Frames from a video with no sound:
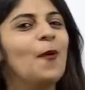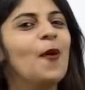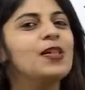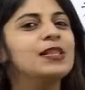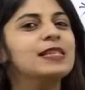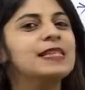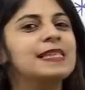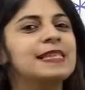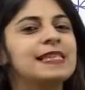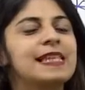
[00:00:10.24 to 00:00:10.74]

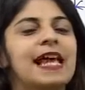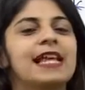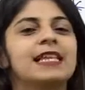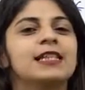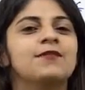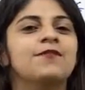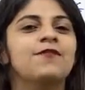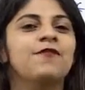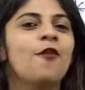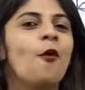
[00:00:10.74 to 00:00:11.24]
all
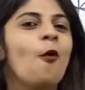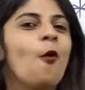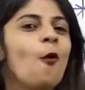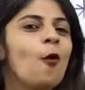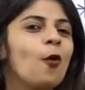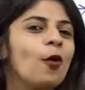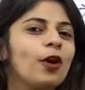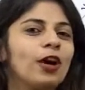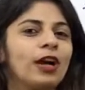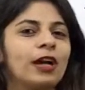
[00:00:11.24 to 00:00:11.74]
set
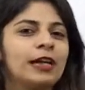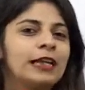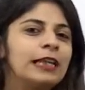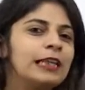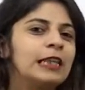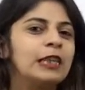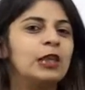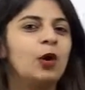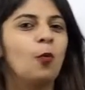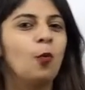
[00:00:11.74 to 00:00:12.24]
for
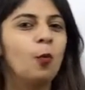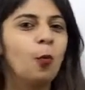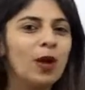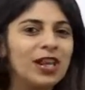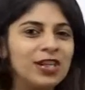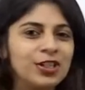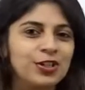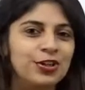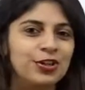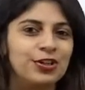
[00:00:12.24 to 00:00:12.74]
the
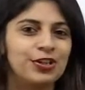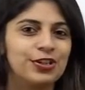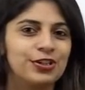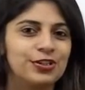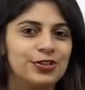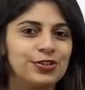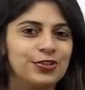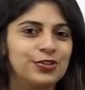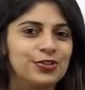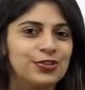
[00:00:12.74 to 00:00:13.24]

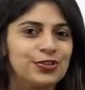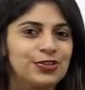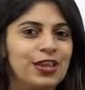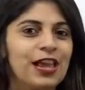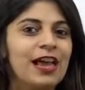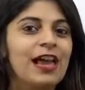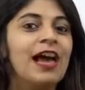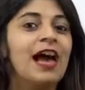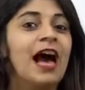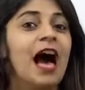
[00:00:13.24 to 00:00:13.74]
winters?
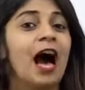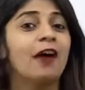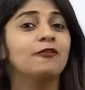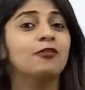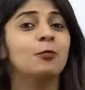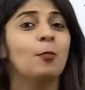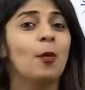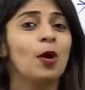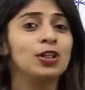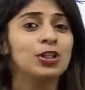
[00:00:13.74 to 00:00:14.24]
Have
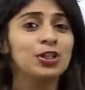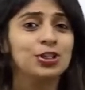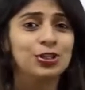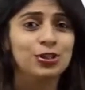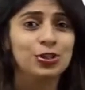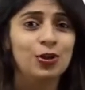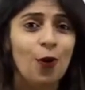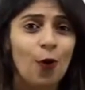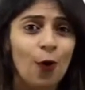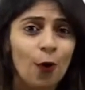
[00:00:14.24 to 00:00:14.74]
you bought
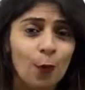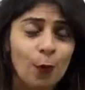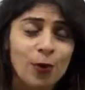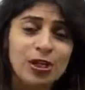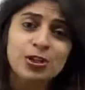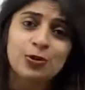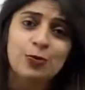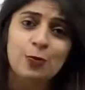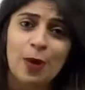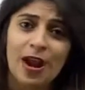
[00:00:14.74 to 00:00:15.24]
your
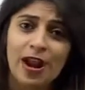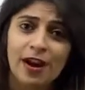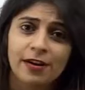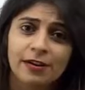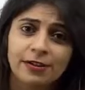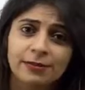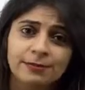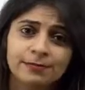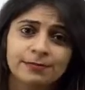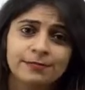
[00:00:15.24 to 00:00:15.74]
winter
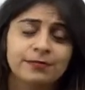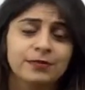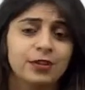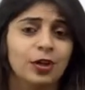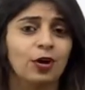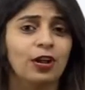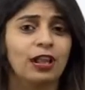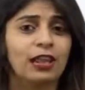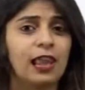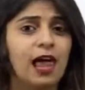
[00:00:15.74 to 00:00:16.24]
wear,
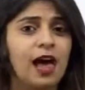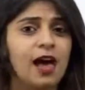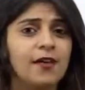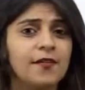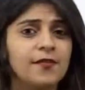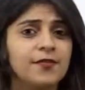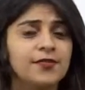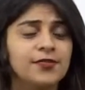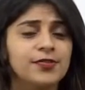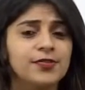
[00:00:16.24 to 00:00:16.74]
your
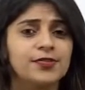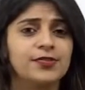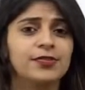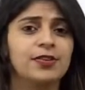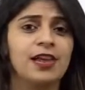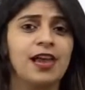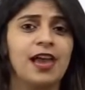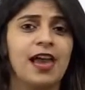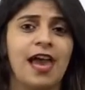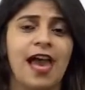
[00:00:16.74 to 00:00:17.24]
gloves
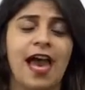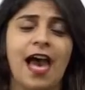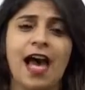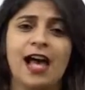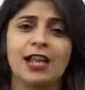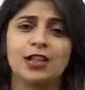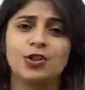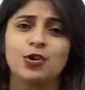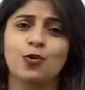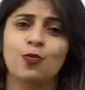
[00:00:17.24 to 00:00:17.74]

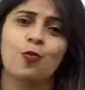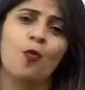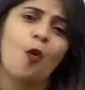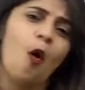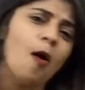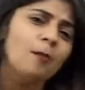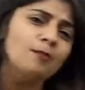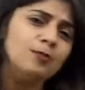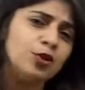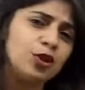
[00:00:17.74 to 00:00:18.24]
and your
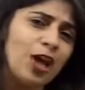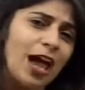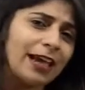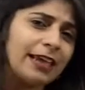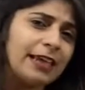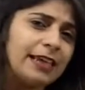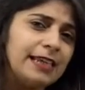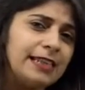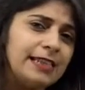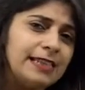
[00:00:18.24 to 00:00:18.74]
warm
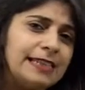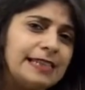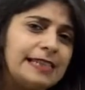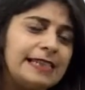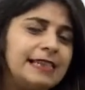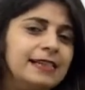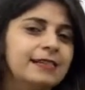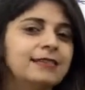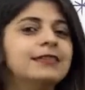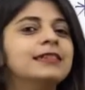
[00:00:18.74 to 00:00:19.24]

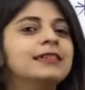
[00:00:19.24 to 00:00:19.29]
jackets?